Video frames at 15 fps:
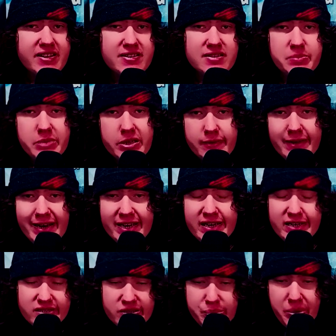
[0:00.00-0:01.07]
I think some of the
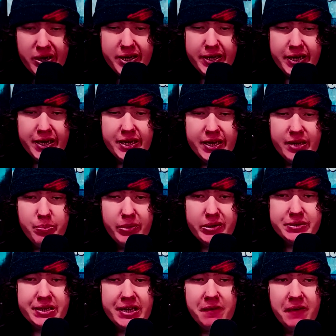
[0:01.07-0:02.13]
lighting is pretty good
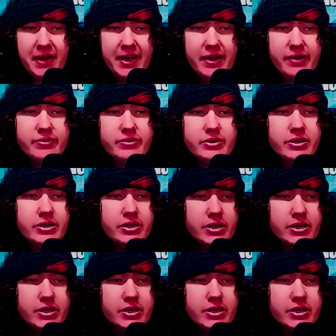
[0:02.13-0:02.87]
in Motel Hell.